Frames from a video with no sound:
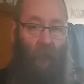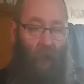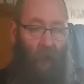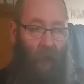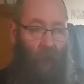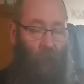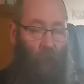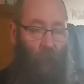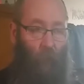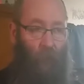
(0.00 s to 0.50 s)

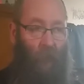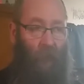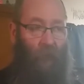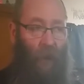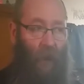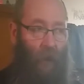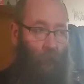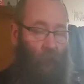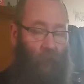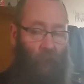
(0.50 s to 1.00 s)
and 3
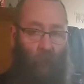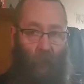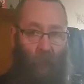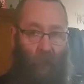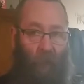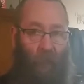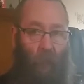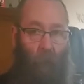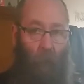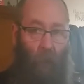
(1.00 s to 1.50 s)

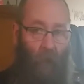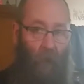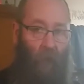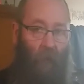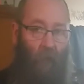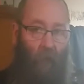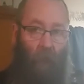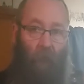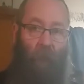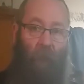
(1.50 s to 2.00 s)
tablespoons of
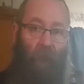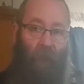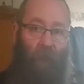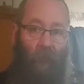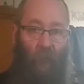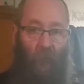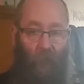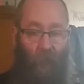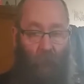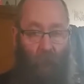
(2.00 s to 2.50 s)
butter.
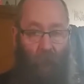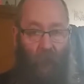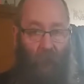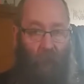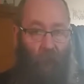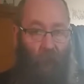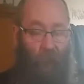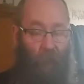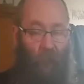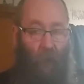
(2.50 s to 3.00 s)
A little
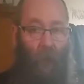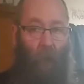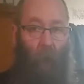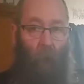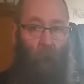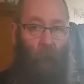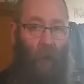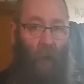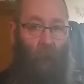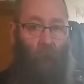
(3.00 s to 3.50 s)
pinch of salt
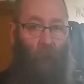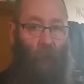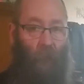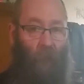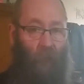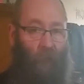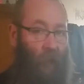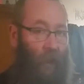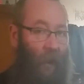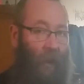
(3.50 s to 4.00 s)
and pepper
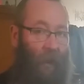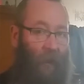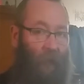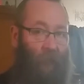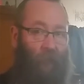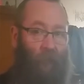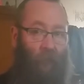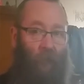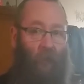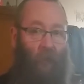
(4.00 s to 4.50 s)
to
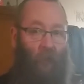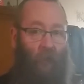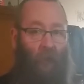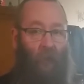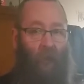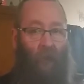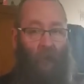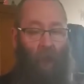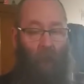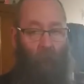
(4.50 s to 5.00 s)
taste.
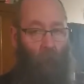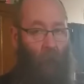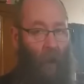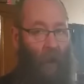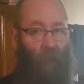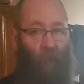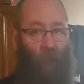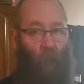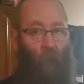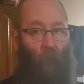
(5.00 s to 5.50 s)

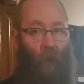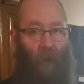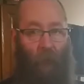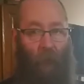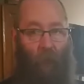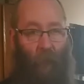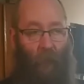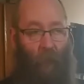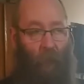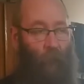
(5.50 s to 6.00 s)

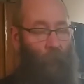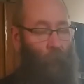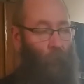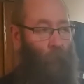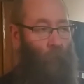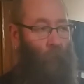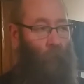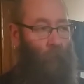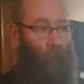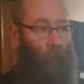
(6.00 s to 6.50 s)
Microwave it
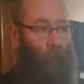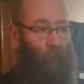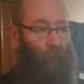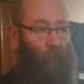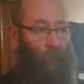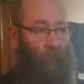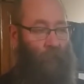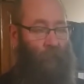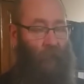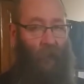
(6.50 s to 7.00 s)
for
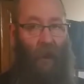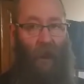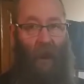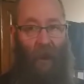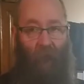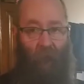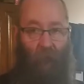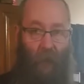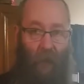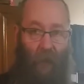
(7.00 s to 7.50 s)

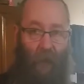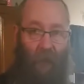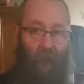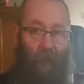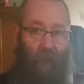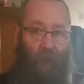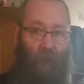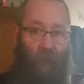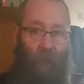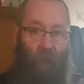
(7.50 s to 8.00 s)
6.5
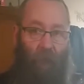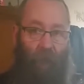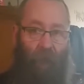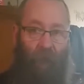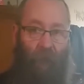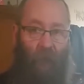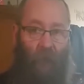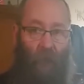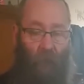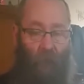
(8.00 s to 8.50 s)
minutes
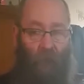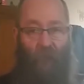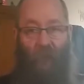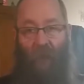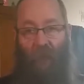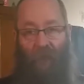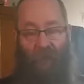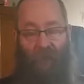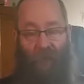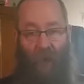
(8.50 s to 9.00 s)
or
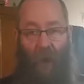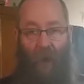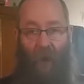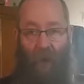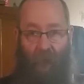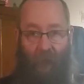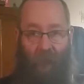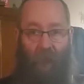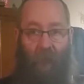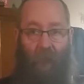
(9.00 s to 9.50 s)
until it's
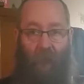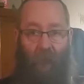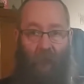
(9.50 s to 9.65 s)
done,